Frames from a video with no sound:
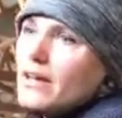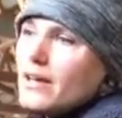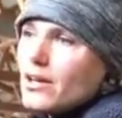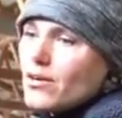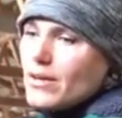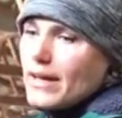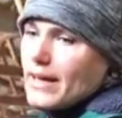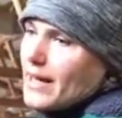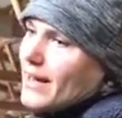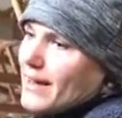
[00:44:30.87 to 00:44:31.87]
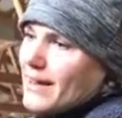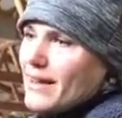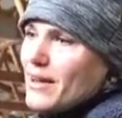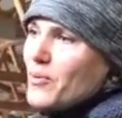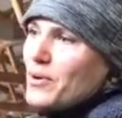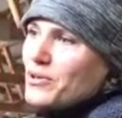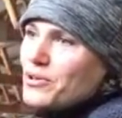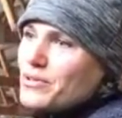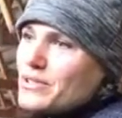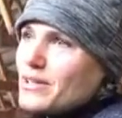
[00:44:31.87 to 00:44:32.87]
you know, like when you're
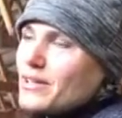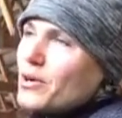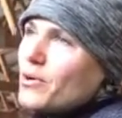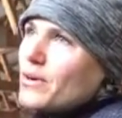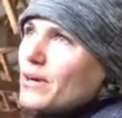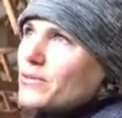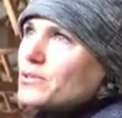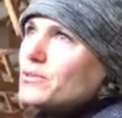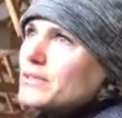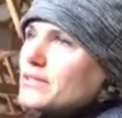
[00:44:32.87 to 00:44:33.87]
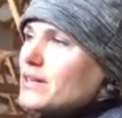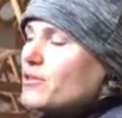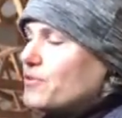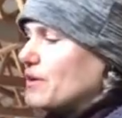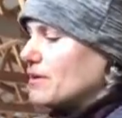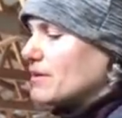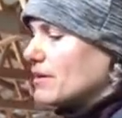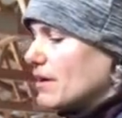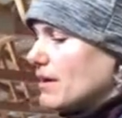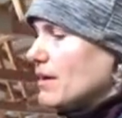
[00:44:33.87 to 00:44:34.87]
used to going out and doing stuff, and
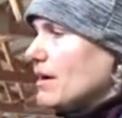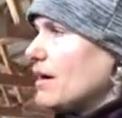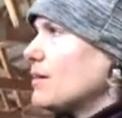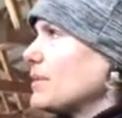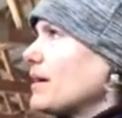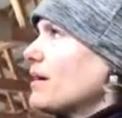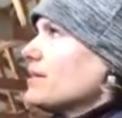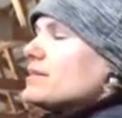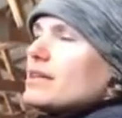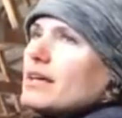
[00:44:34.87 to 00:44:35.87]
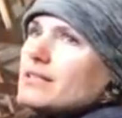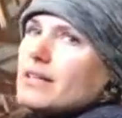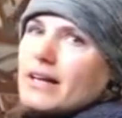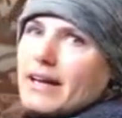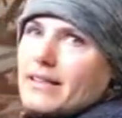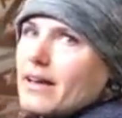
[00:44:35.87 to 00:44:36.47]
like all these kids that I got that